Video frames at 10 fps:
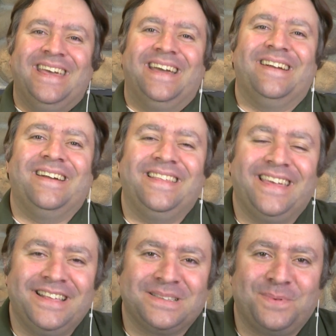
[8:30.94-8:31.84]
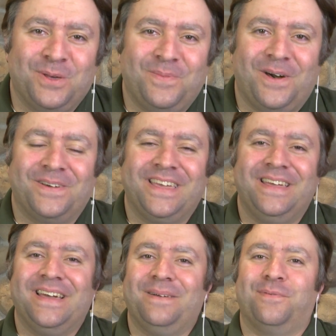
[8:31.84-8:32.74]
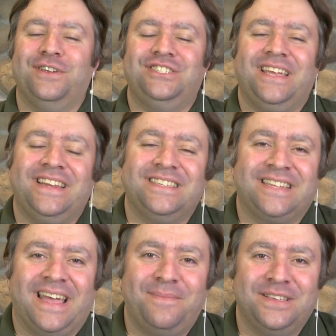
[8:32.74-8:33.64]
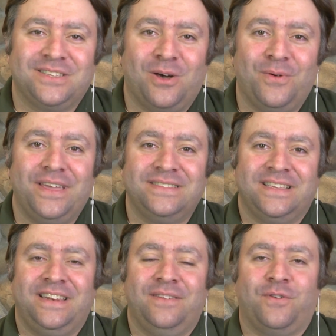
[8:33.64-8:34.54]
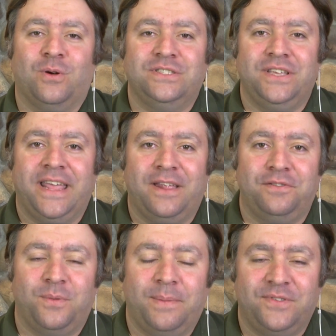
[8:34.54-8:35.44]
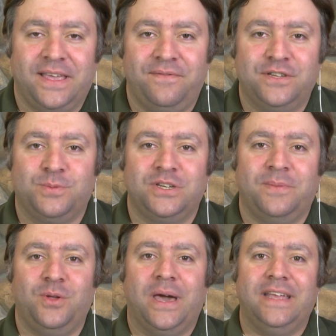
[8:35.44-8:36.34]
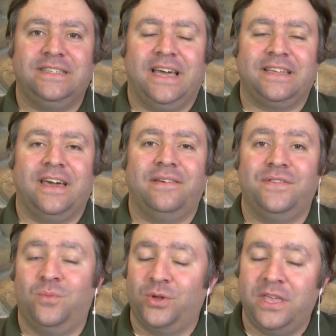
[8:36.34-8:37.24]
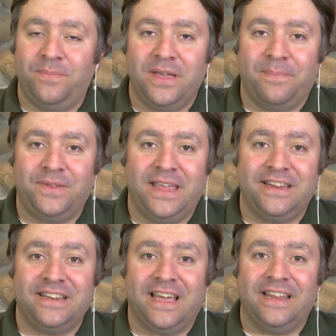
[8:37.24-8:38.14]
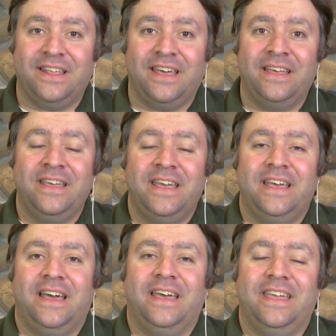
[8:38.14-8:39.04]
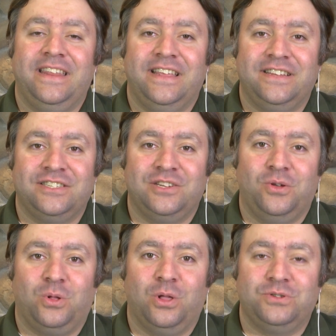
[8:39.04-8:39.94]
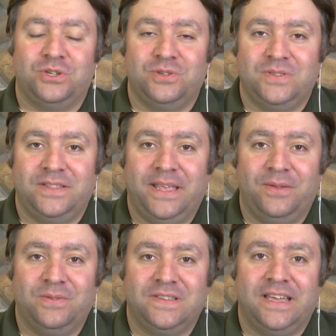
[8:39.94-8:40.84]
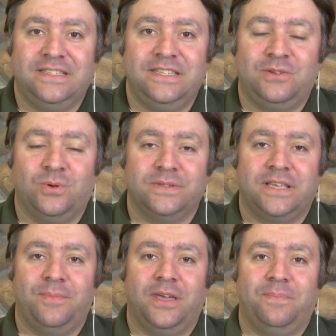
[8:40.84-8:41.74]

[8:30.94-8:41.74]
All right, that is Bill Balky. I appreciate his time as always. And of course, you can head out the website, fitchburgwi.gov, and we'll keep you updated on uh, uh, any additional closures and those uh, detours coming up